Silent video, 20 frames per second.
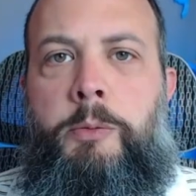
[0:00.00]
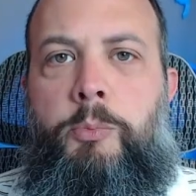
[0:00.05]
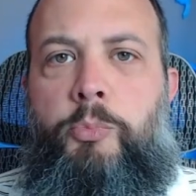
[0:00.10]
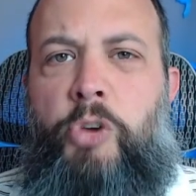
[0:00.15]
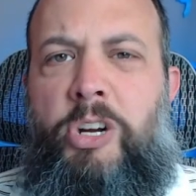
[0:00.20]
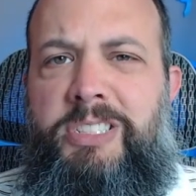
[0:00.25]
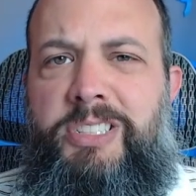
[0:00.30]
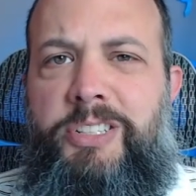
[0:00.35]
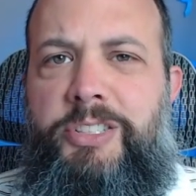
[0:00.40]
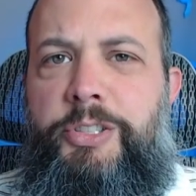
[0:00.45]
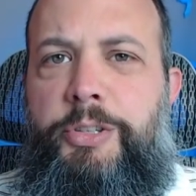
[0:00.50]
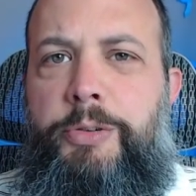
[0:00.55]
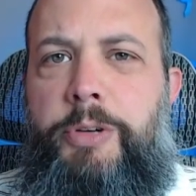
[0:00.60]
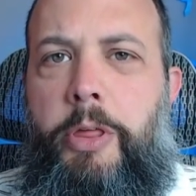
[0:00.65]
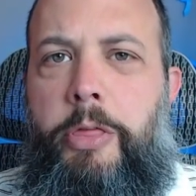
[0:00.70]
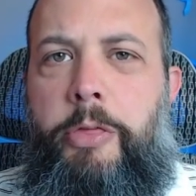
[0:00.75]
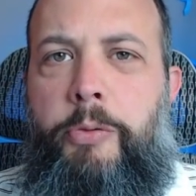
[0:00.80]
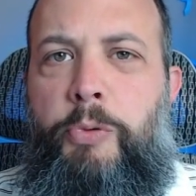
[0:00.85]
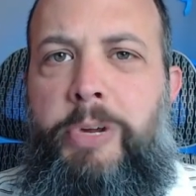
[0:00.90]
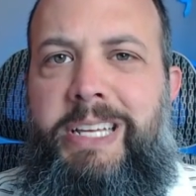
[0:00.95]
Process two to
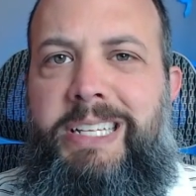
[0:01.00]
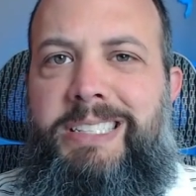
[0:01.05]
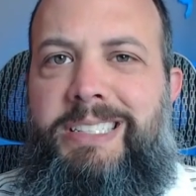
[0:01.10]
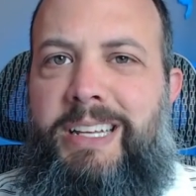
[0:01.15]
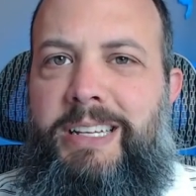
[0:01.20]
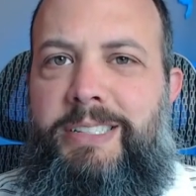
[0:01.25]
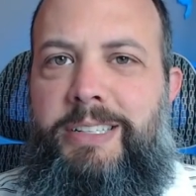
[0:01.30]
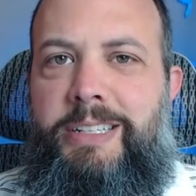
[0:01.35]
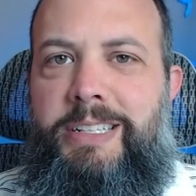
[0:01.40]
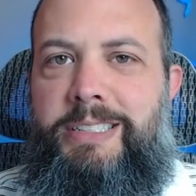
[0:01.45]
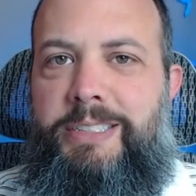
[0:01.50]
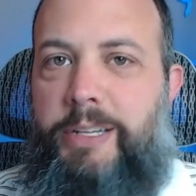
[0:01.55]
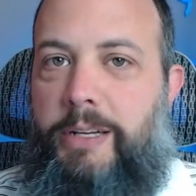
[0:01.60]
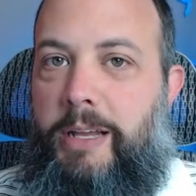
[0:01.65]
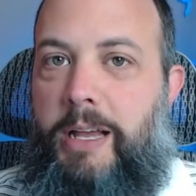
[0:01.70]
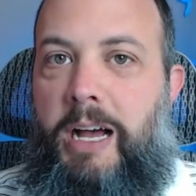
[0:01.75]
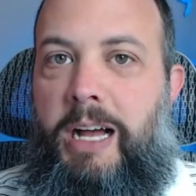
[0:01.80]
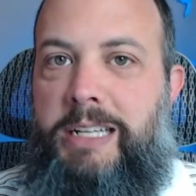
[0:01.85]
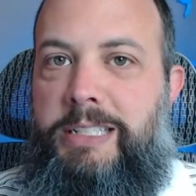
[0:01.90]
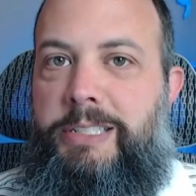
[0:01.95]
three says that it's a
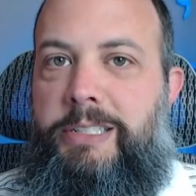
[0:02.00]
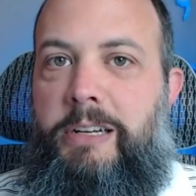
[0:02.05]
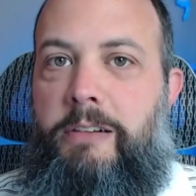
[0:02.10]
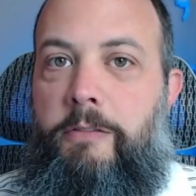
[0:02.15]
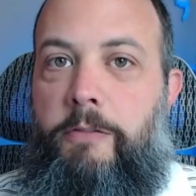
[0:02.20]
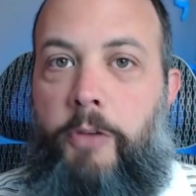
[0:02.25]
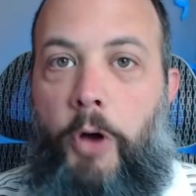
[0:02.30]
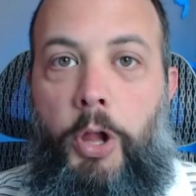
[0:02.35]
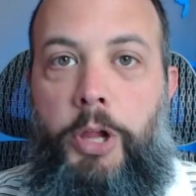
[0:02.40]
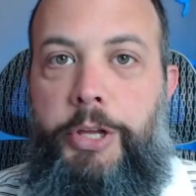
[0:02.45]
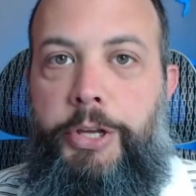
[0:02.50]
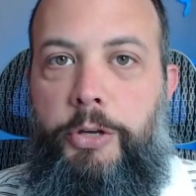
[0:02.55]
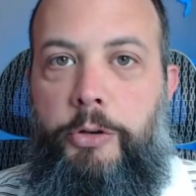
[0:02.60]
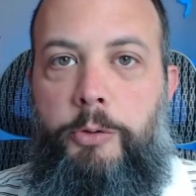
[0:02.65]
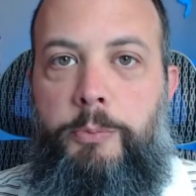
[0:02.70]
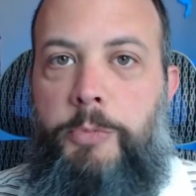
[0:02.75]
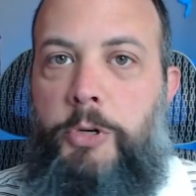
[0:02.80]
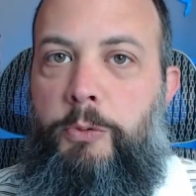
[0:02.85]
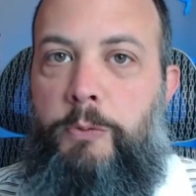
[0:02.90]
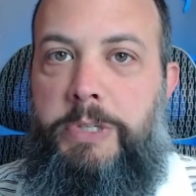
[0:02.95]
constant volume,